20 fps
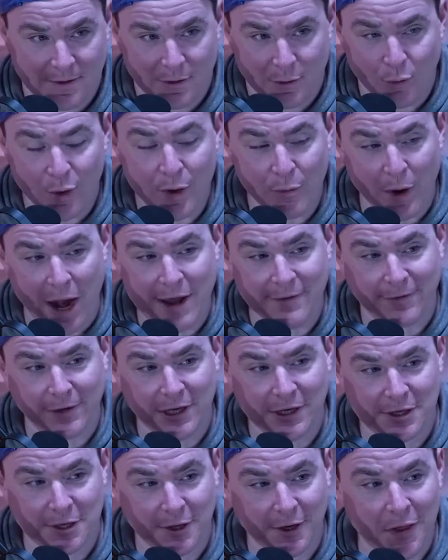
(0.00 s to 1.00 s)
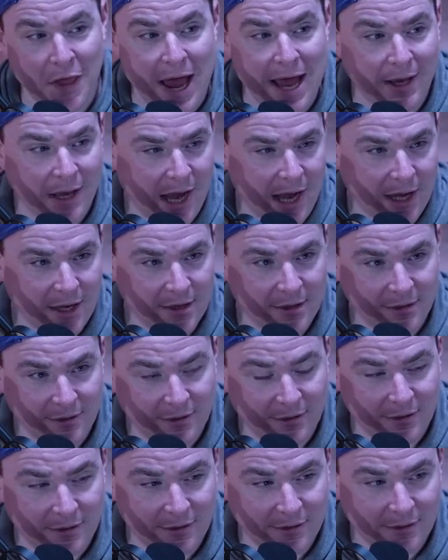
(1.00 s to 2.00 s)
We rightfully took that land
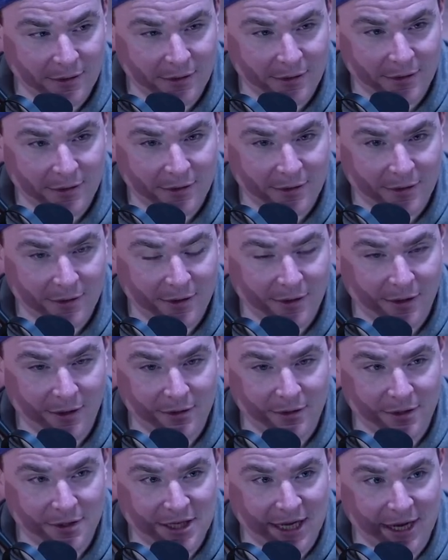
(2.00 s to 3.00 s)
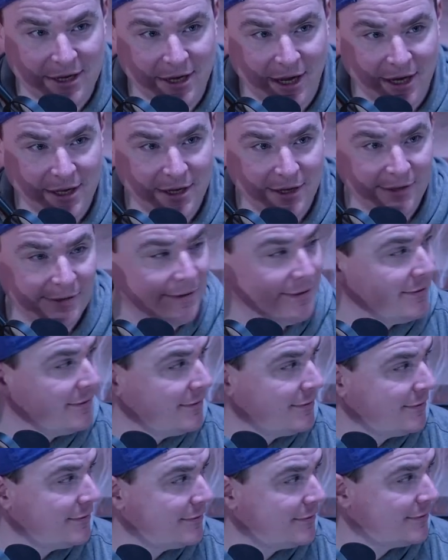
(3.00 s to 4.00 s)
in the ten nineties.
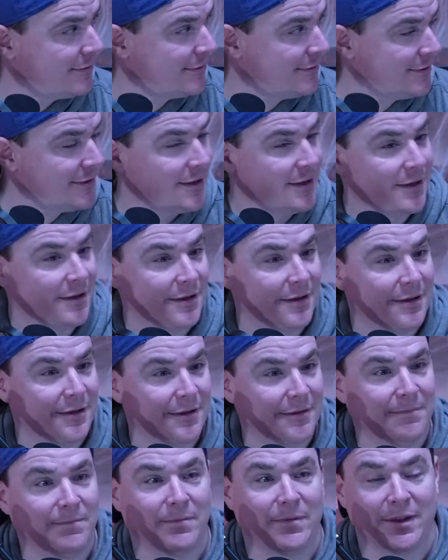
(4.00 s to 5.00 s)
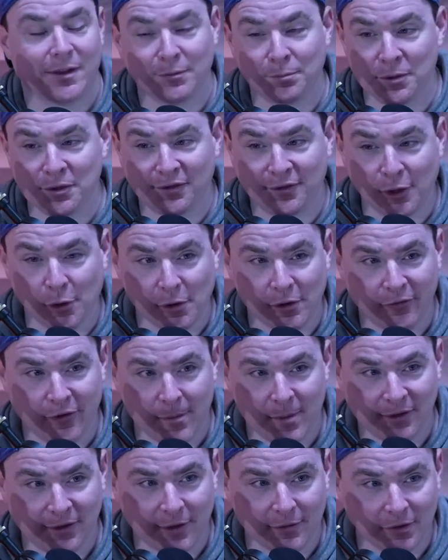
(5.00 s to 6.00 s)
It's been stolen
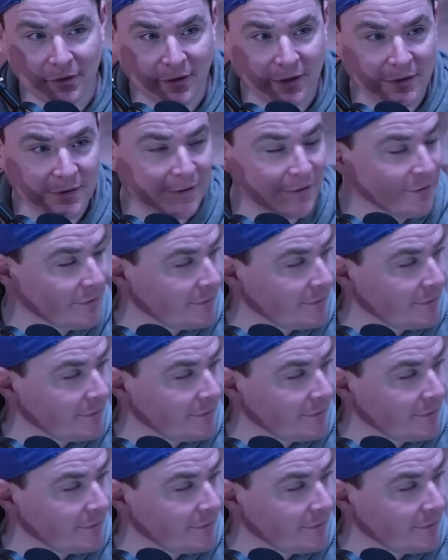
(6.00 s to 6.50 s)
from us ever since.